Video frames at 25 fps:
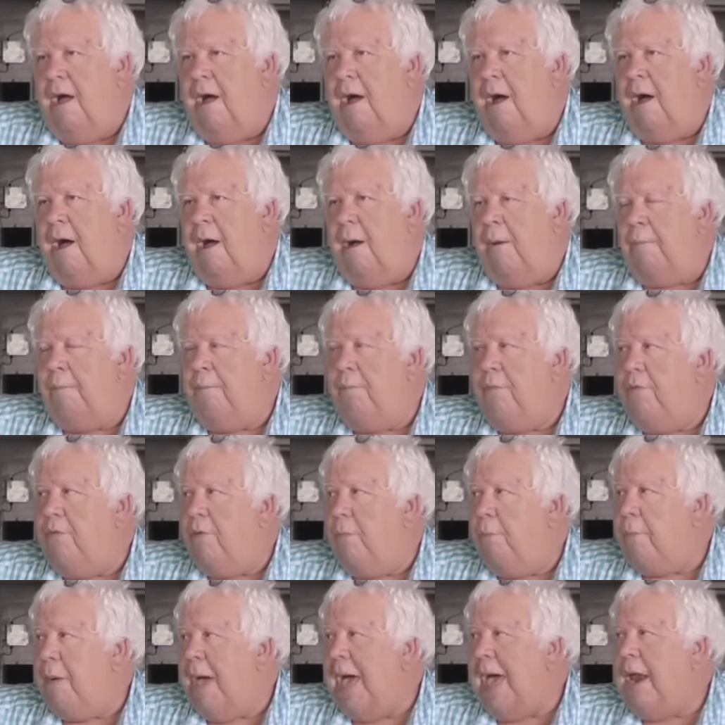
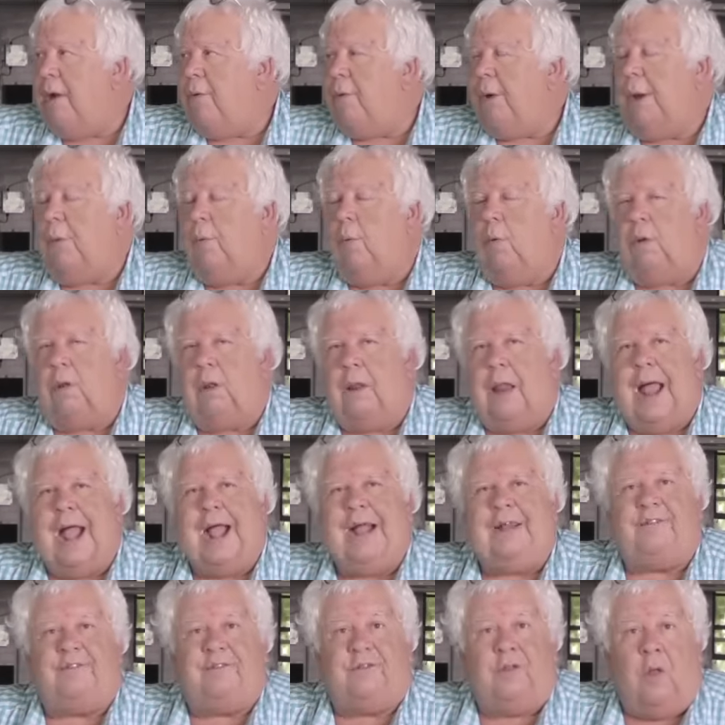The battery will
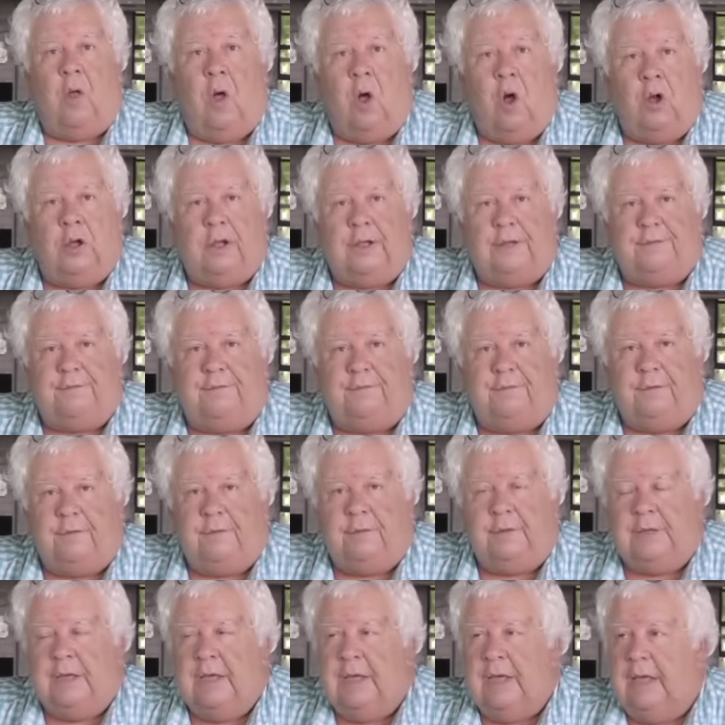last
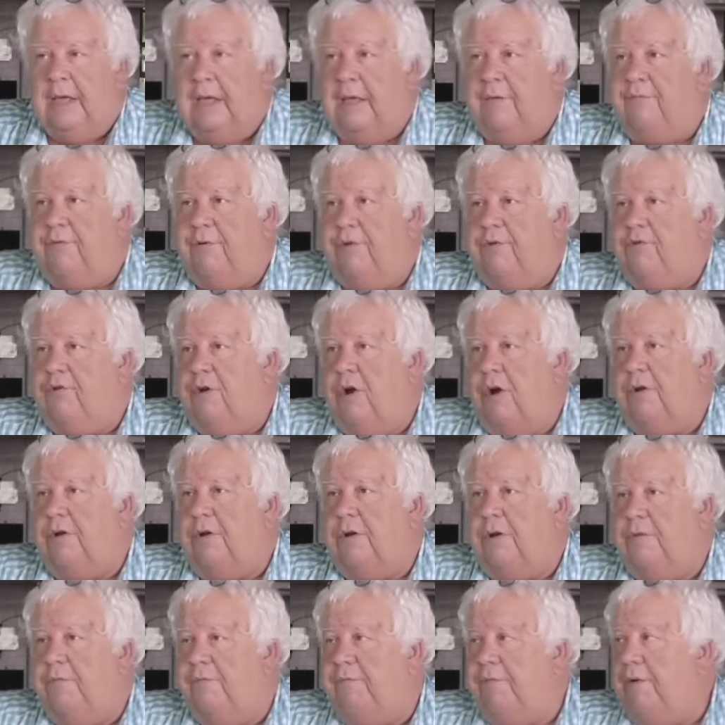longest if you charge
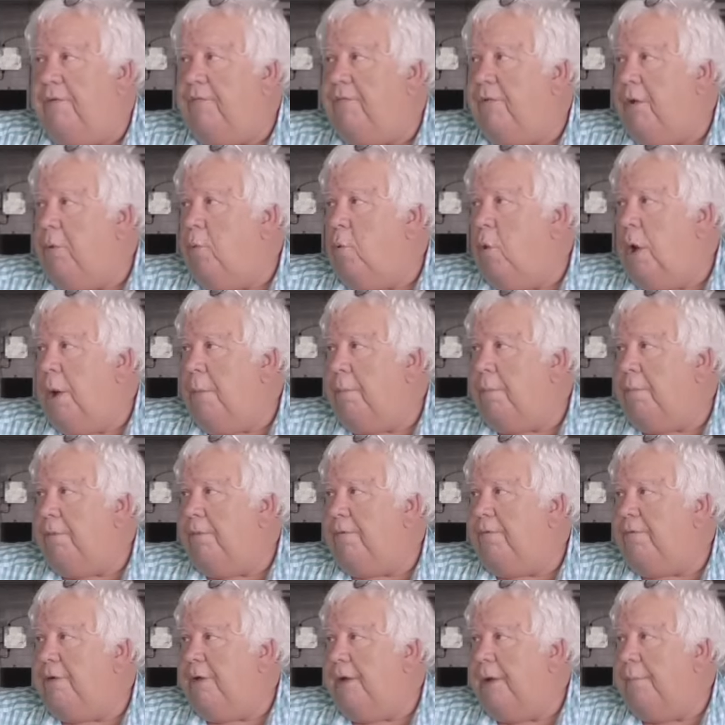it to
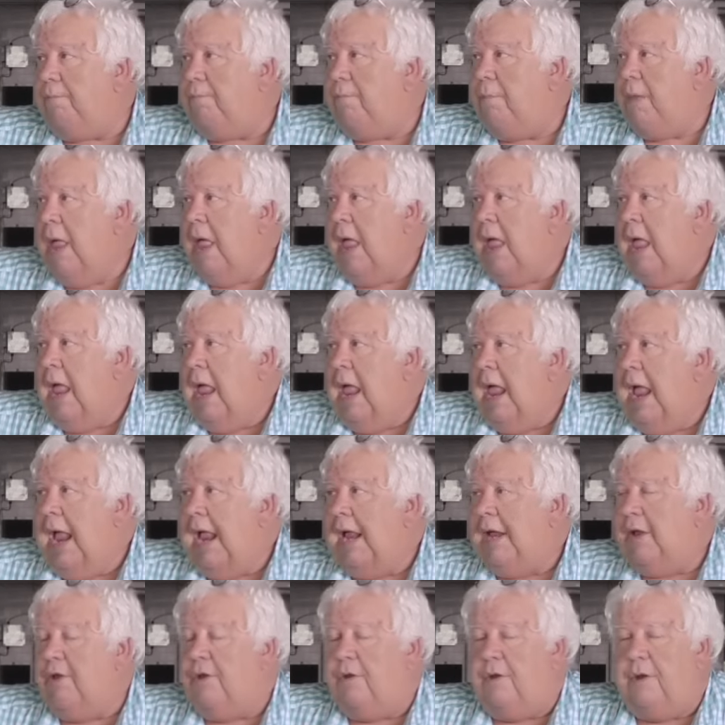51%
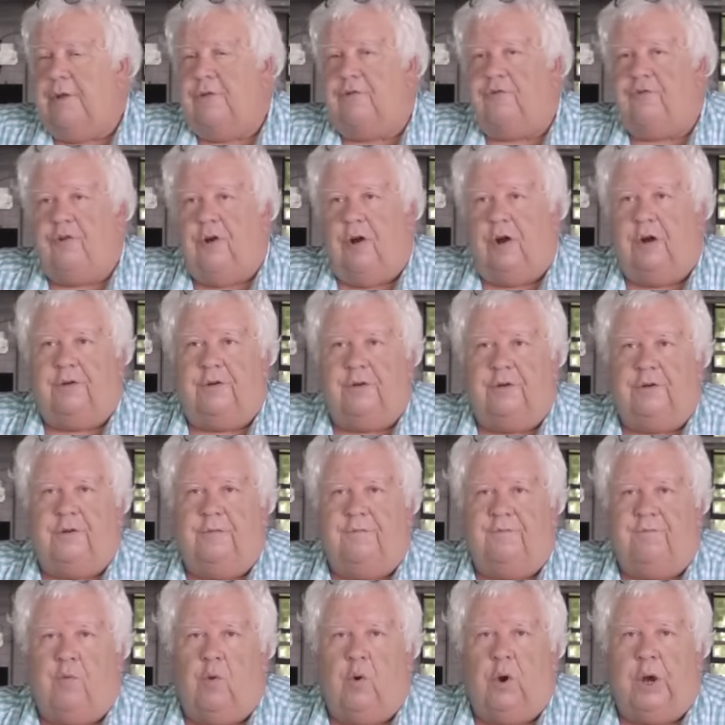and you discharge it
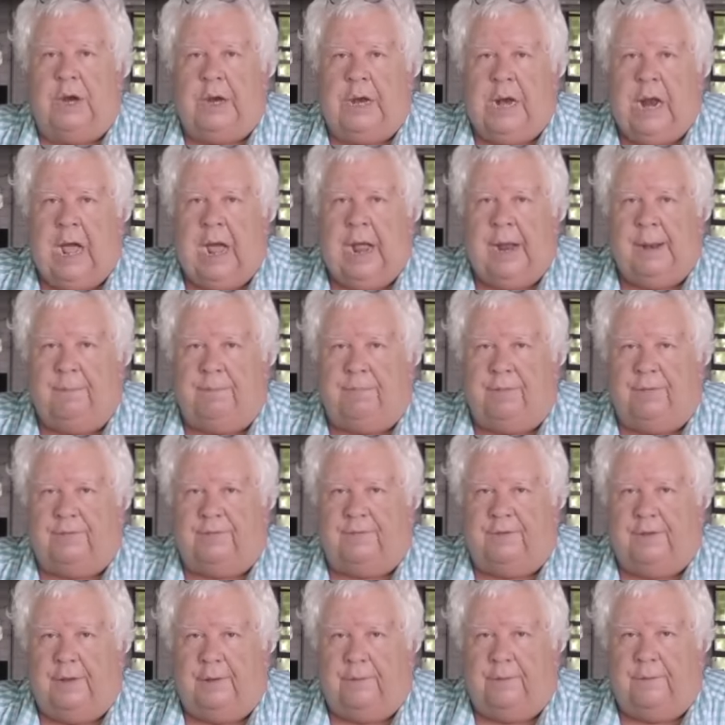to
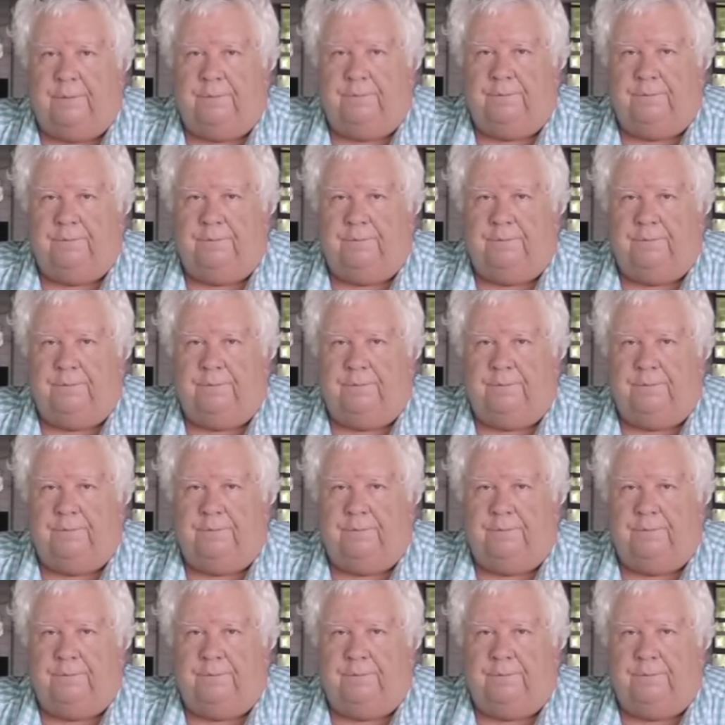49%.